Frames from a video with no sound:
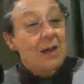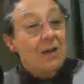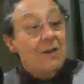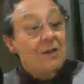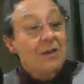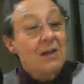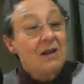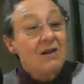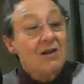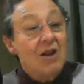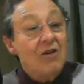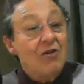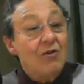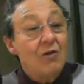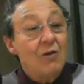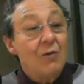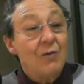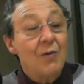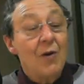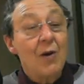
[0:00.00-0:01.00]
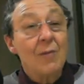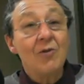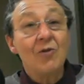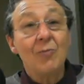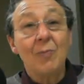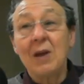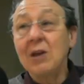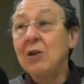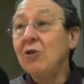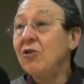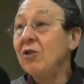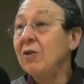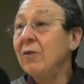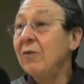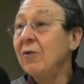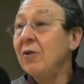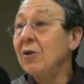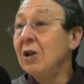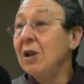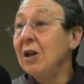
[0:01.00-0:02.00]
the industrial farmers, by using
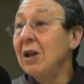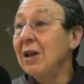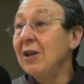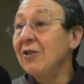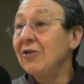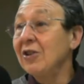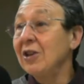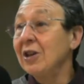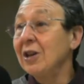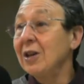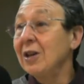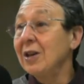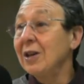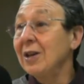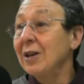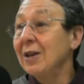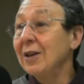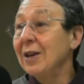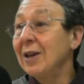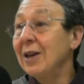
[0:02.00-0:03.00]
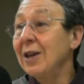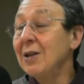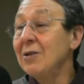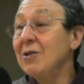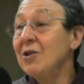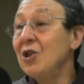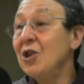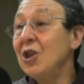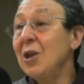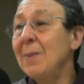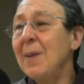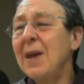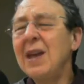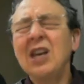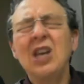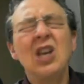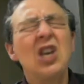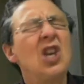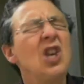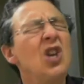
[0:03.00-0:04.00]
fertilizer, can
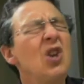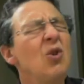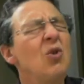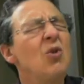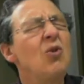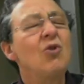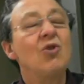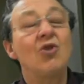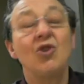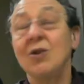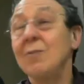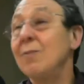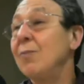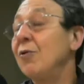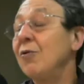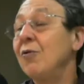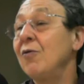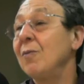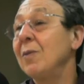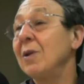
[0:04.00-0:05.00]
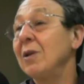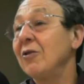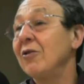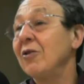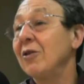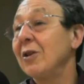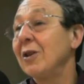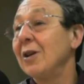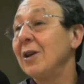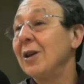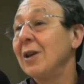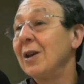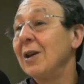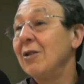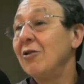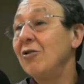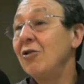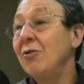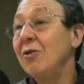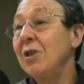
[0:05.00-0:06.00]
make huge improvements
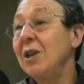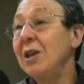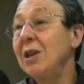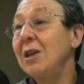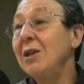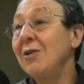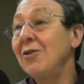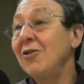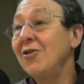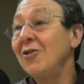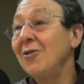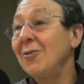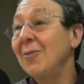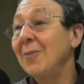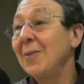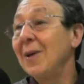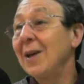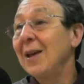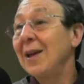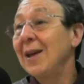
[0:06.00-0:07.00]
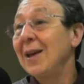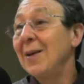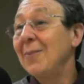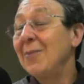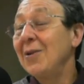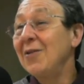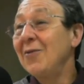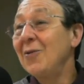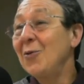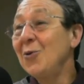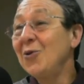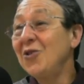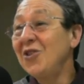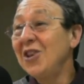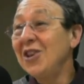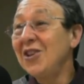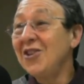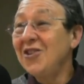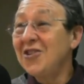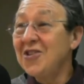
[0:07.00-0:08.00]
to their yields. But of course,
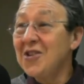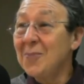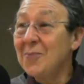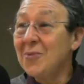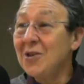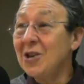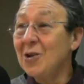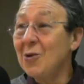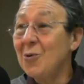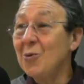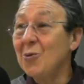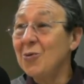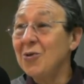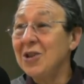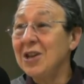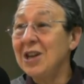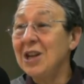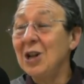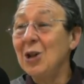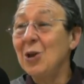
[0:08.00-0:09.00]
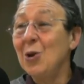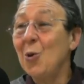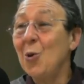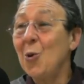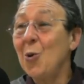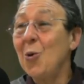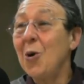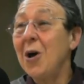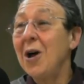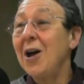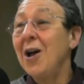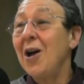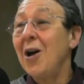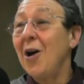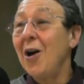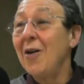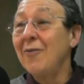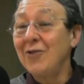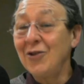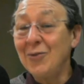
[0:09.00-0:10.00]
there is something called the law
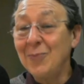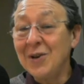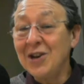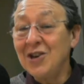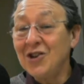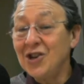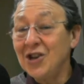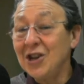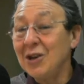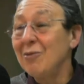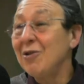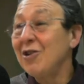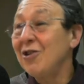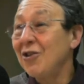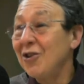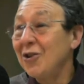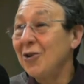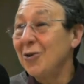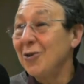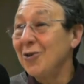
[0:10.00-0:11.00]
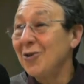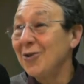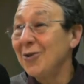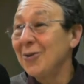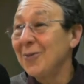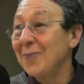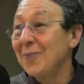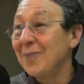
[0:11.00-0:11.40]
of diminishing returns.